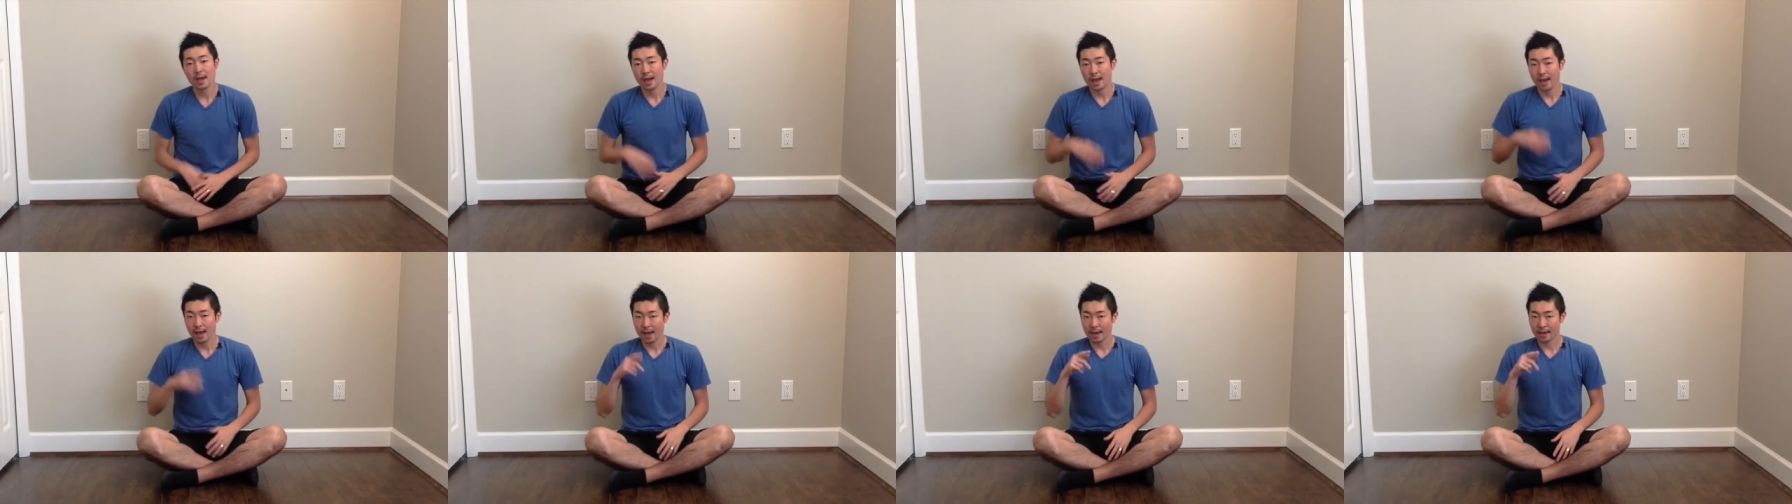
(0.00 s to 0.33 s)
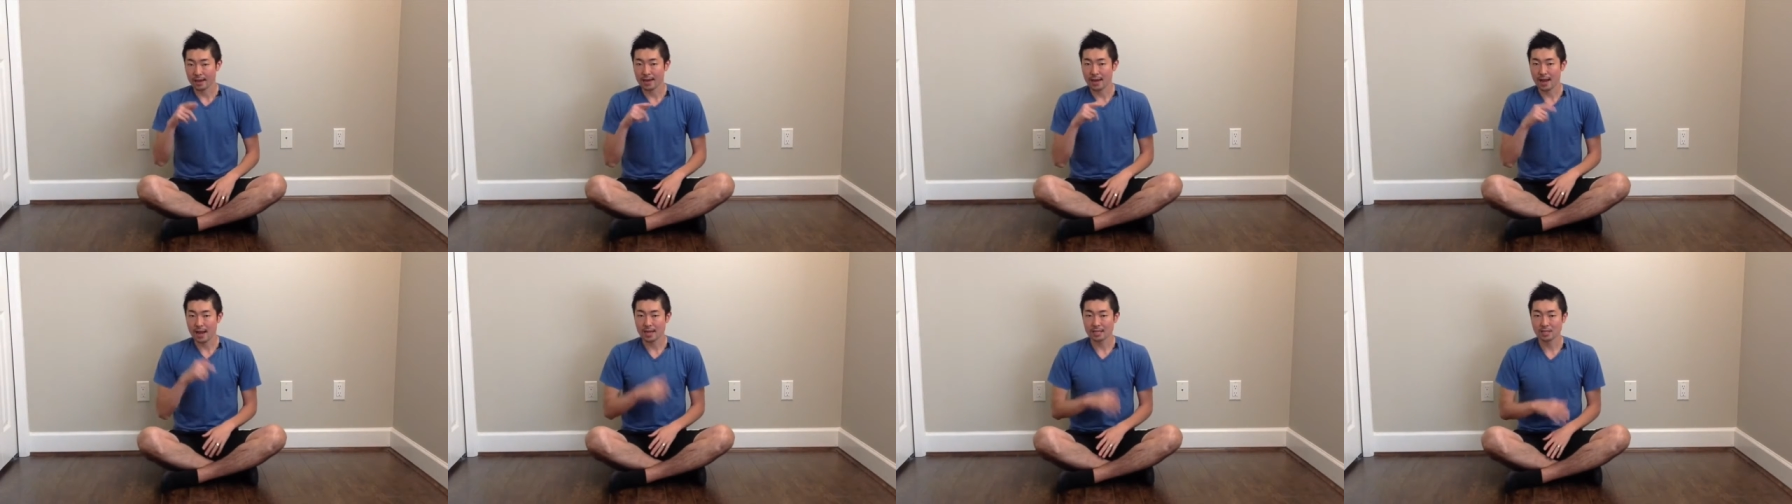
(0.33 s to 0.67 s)

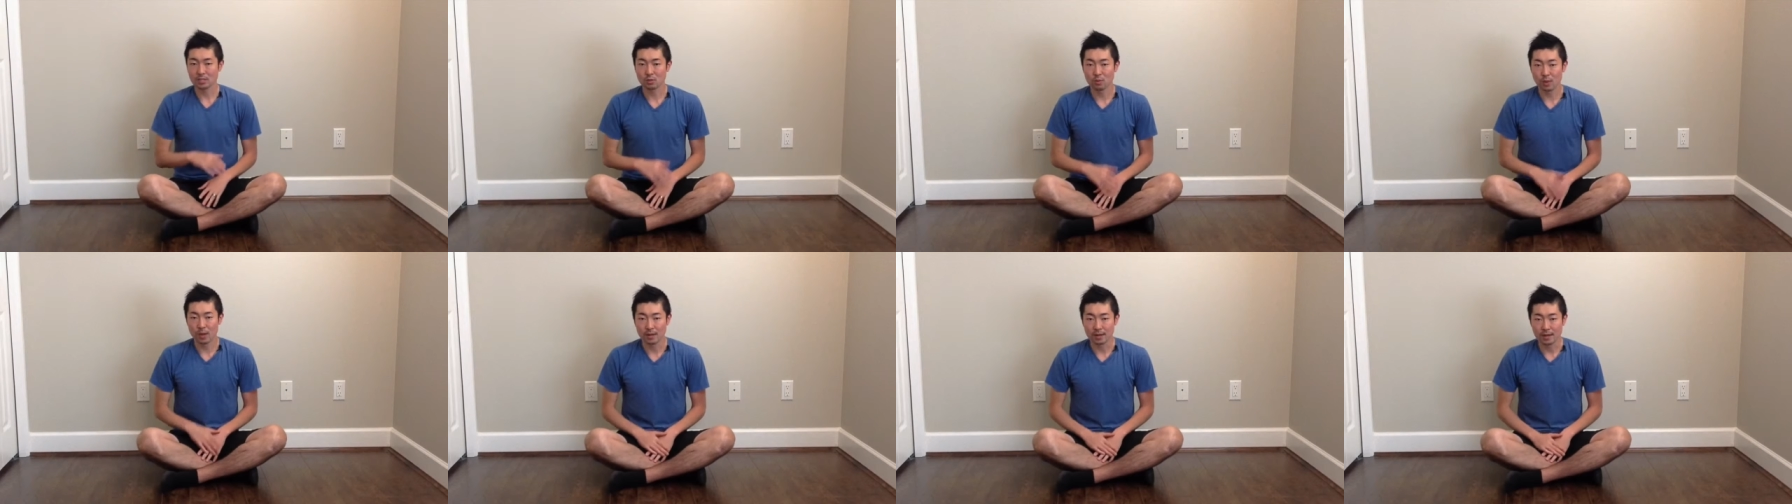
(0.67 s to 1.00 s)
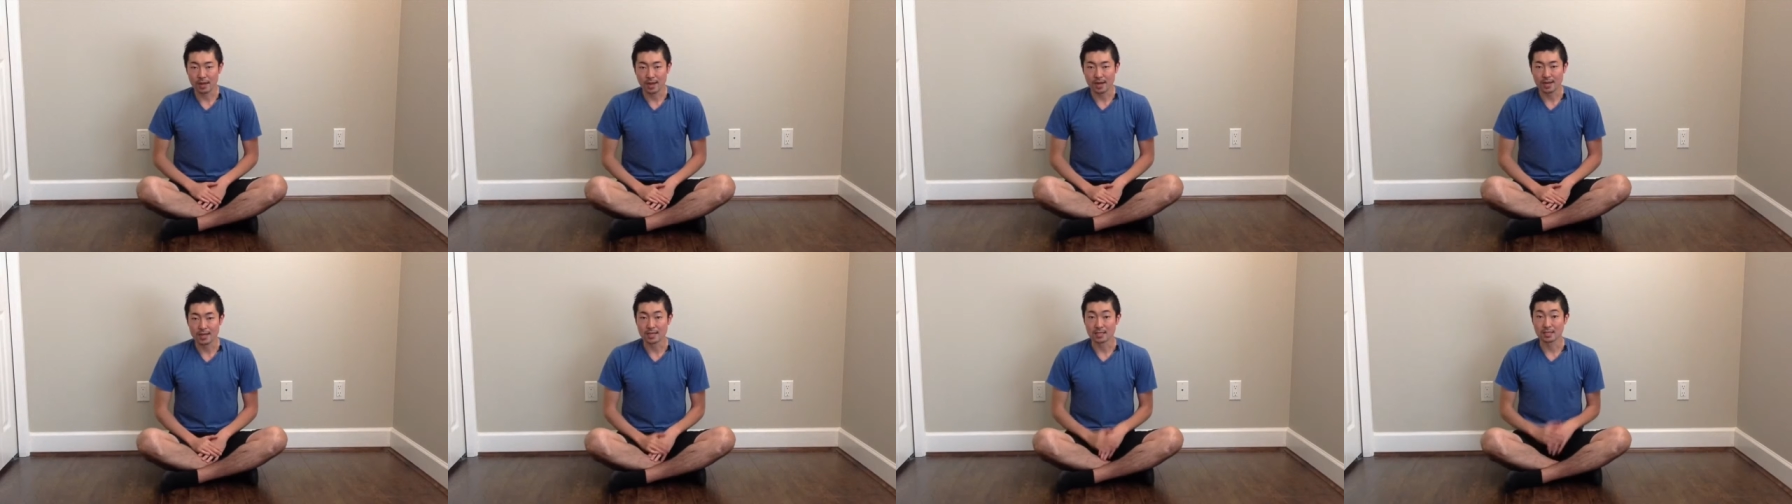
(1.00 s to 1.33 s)
And last one
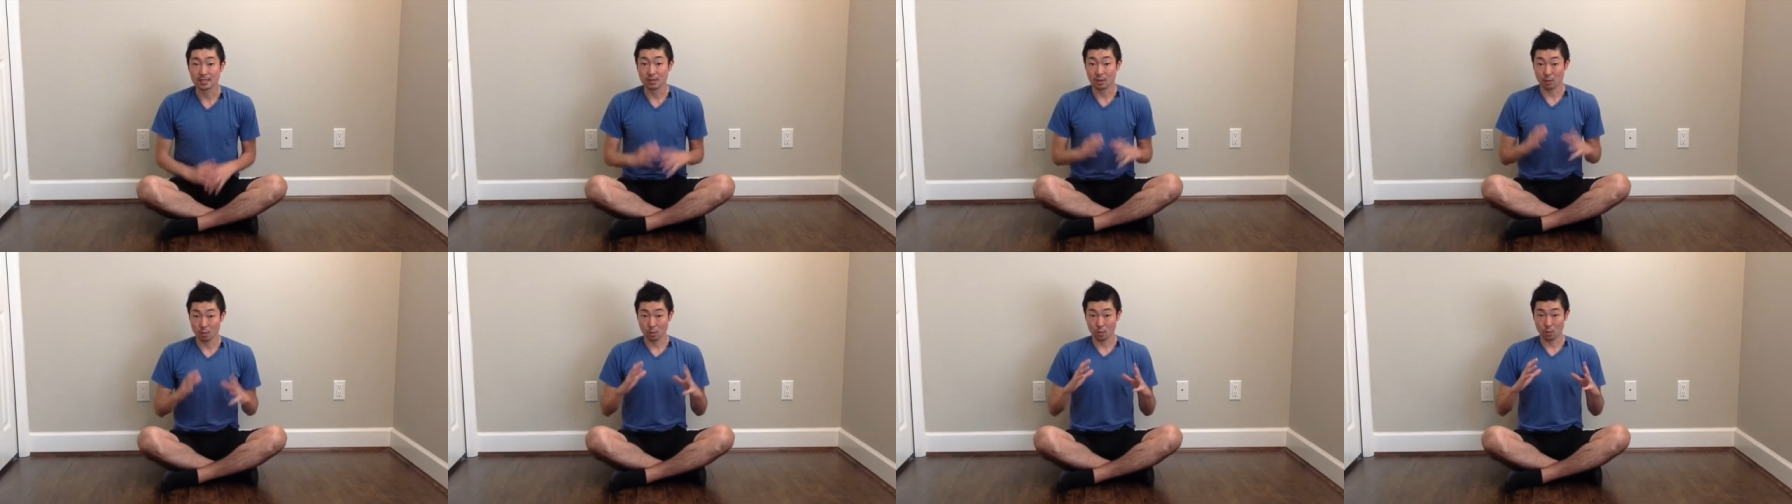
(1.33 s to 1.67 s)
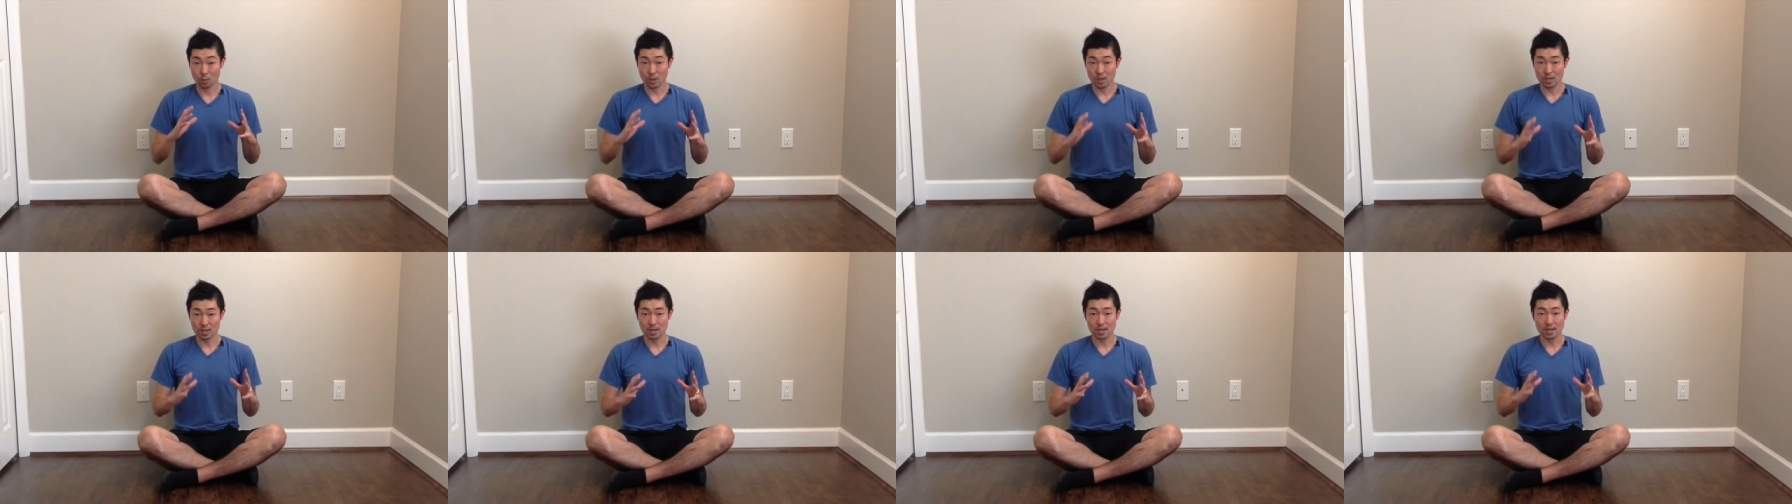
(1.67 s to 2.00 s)
is
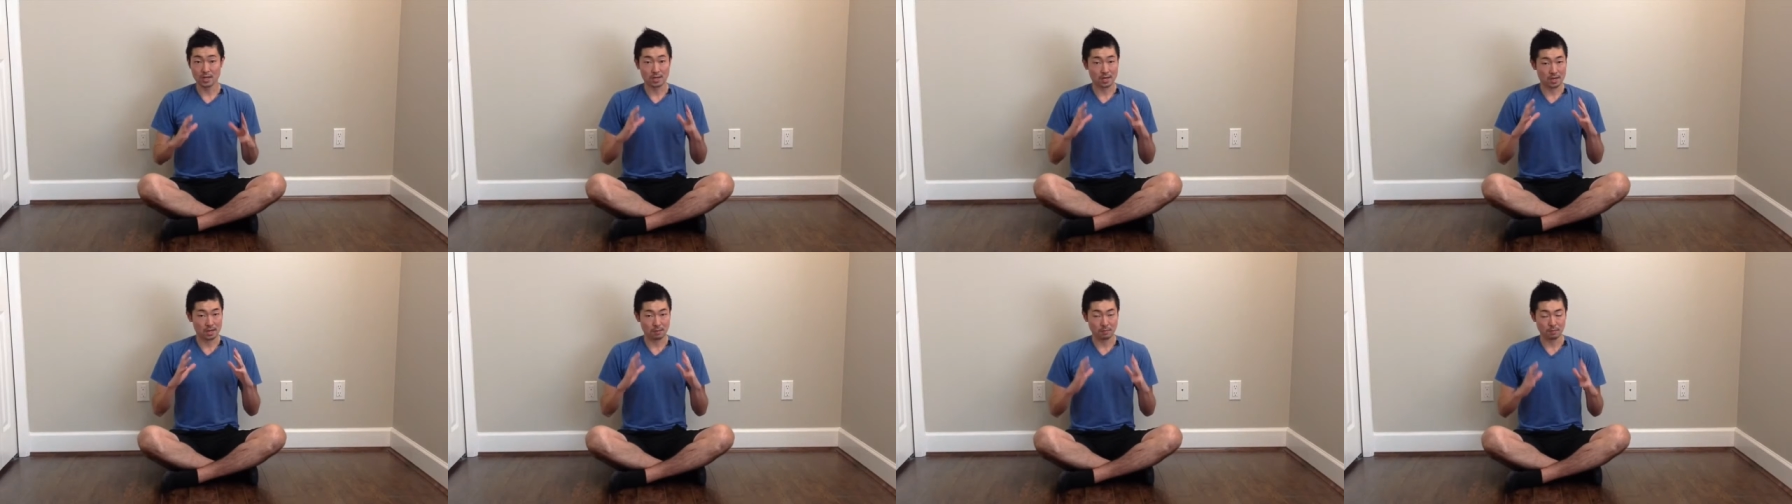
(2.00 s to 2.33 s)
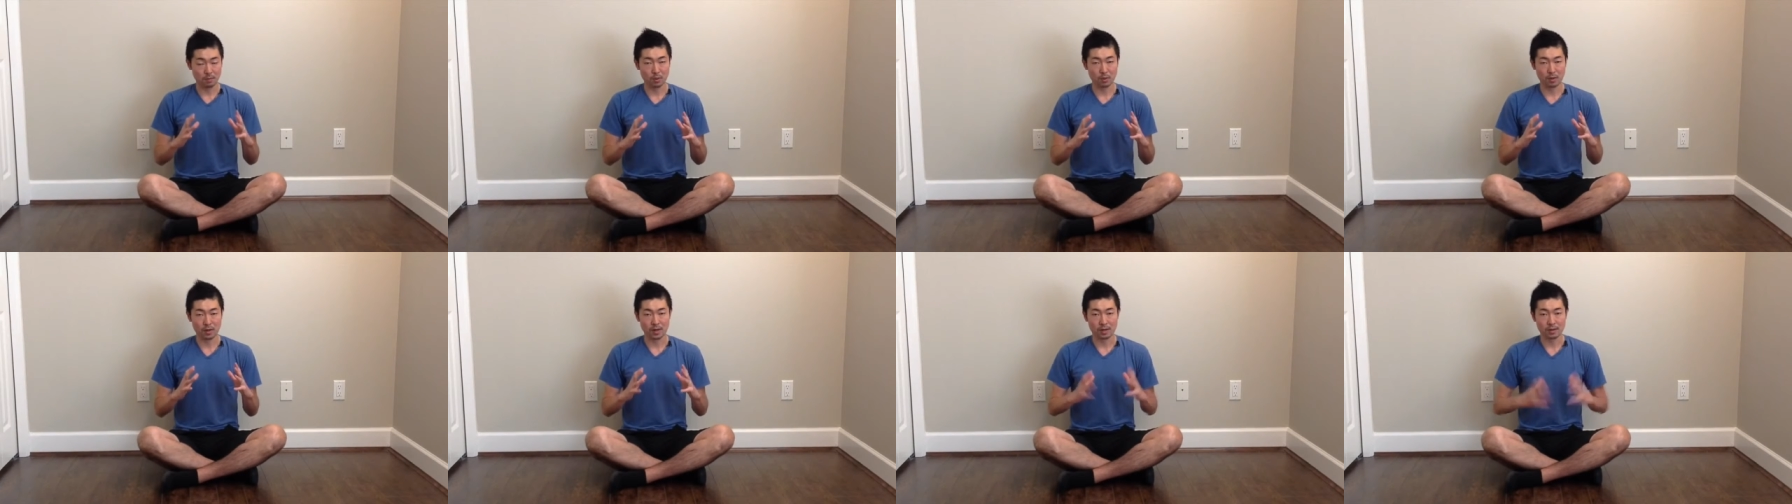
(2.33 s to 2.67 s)
really
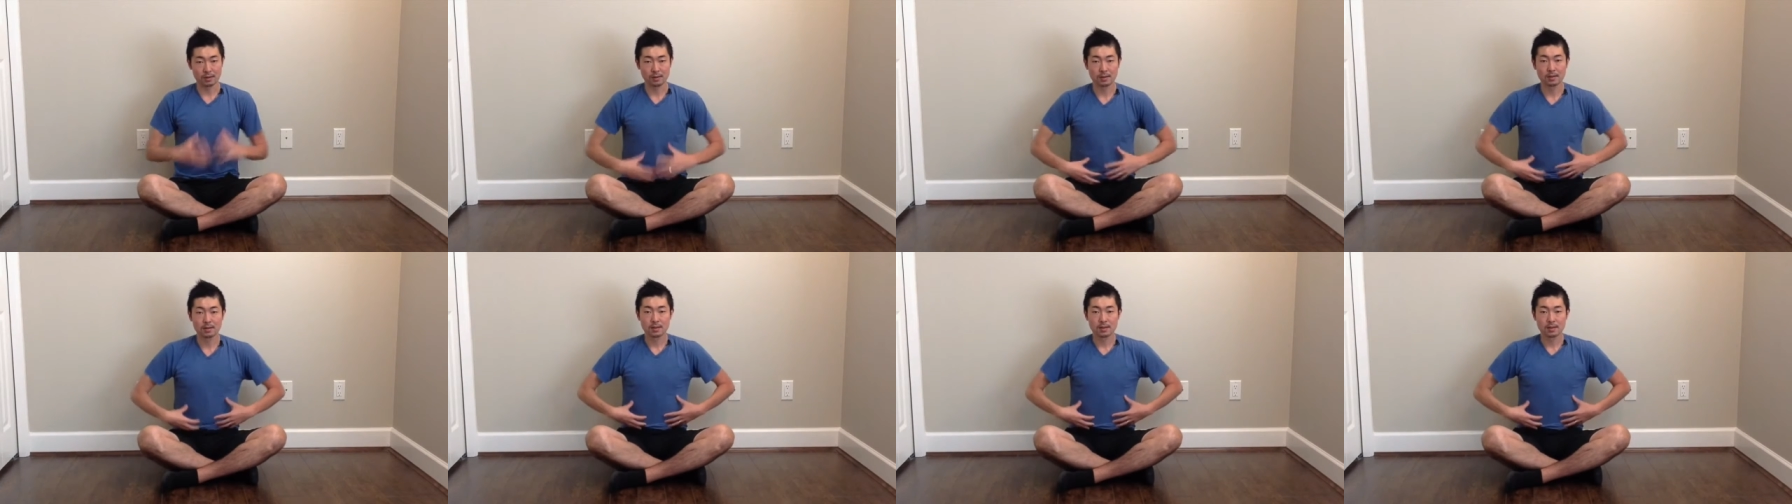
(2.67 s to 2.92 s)
important.